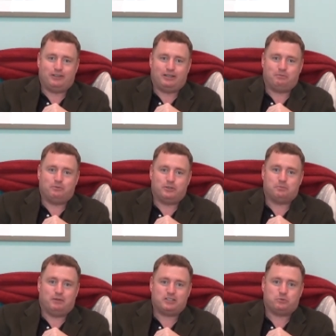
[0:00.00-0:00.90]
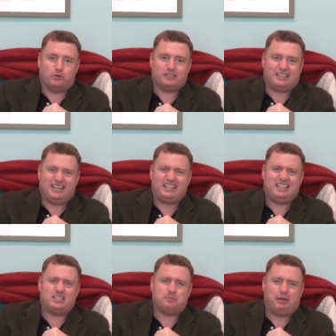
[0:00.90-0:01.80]
film was much worse than
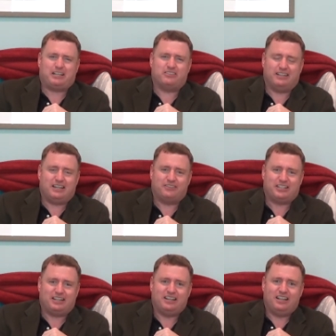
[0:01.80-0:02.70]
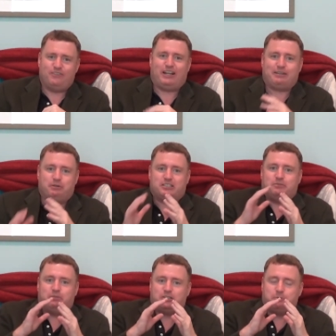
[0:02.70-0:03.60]
anything Spectre had ever done? In
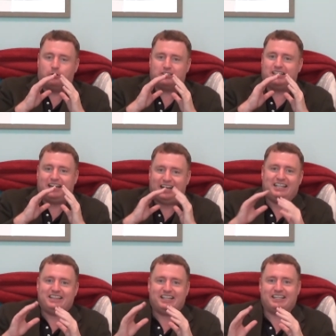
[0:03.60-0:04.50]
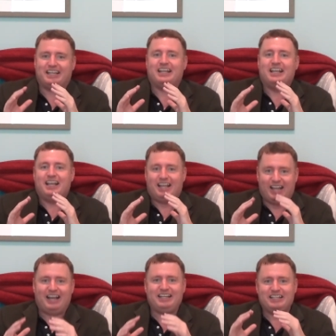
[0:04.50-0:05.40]
fact, much worse than anything that
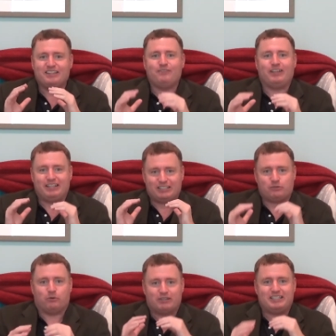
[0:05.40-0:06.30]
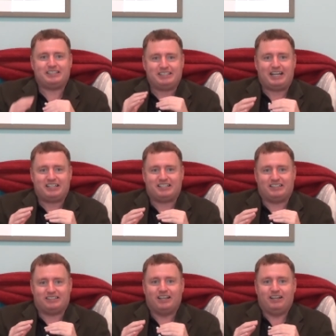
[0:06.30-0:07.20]
any of the villainous
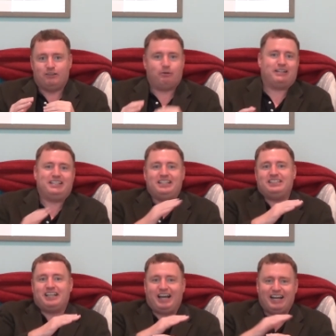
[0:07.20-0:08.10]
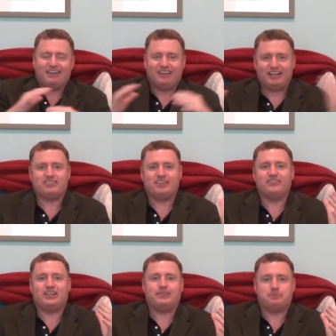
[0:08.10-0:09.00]
organizations throughout the entire history
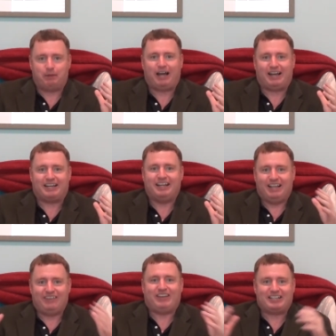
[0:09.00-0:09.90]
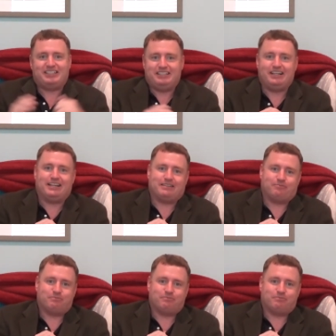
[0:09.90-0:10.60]
of James Bond have actually done.